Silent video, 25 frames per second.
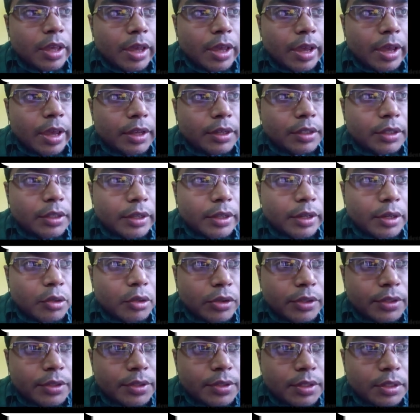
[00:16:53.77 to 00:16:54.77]
And here you
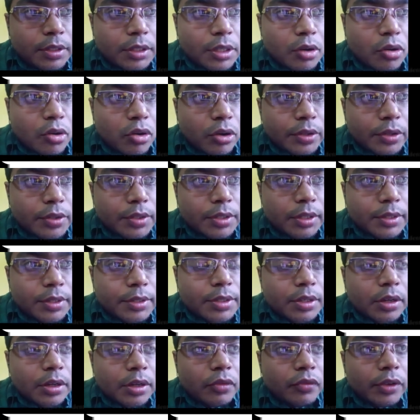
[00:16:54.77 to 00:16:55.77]
can see the Gaussian
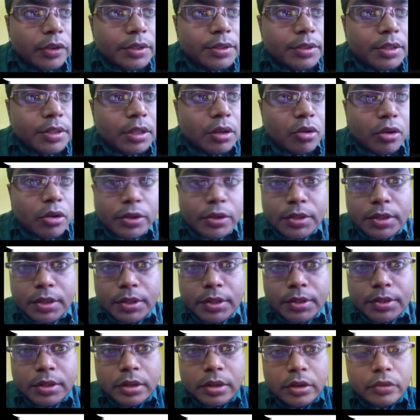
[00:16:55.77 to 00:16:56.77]
surface. The
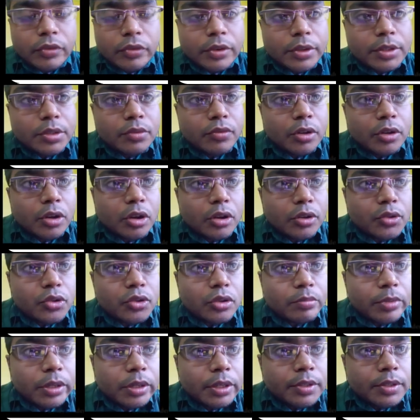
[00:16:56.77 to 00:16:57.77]
Gaussian surface will also
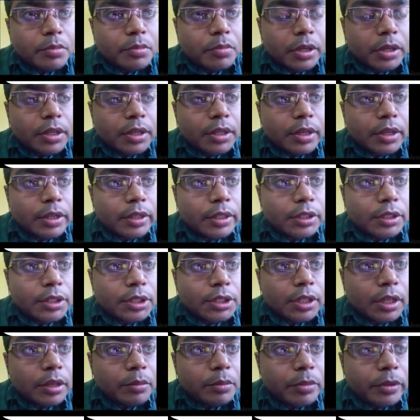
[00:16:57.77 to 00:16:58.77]
be a spherical in
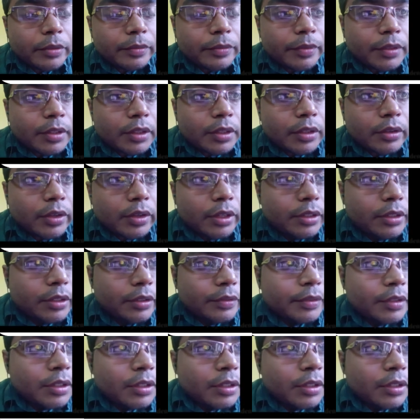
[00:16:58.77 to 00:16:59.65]
shape, right?